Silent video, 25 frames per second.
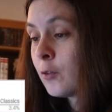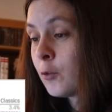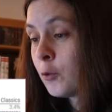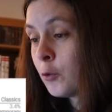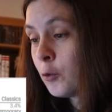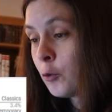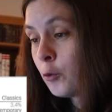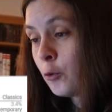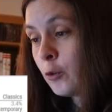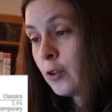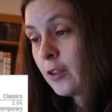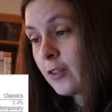
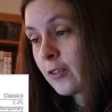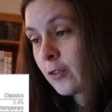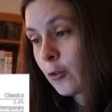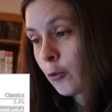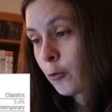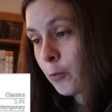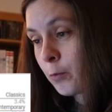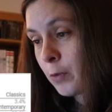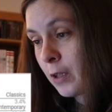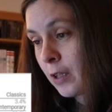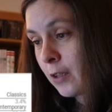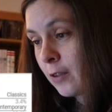2
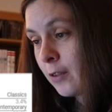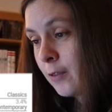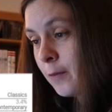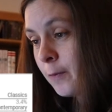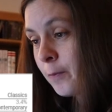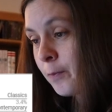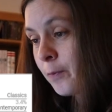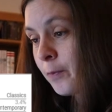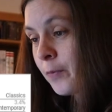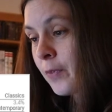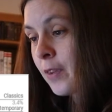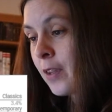
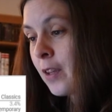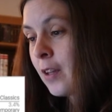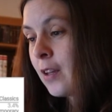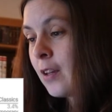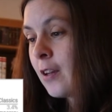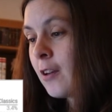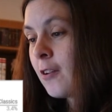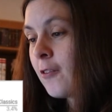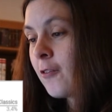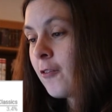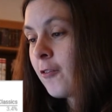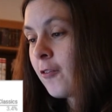dystopian,
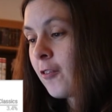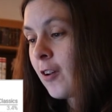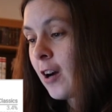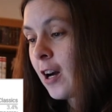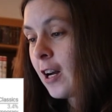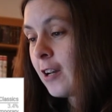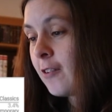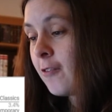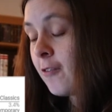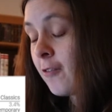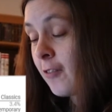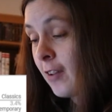
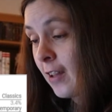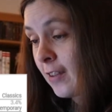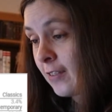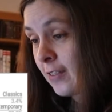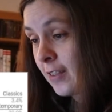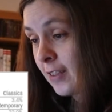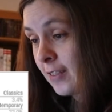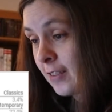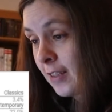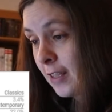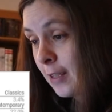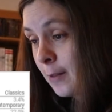5
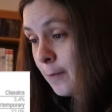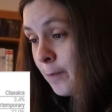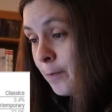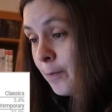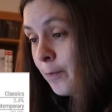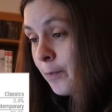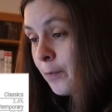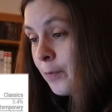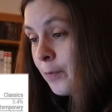fantasy,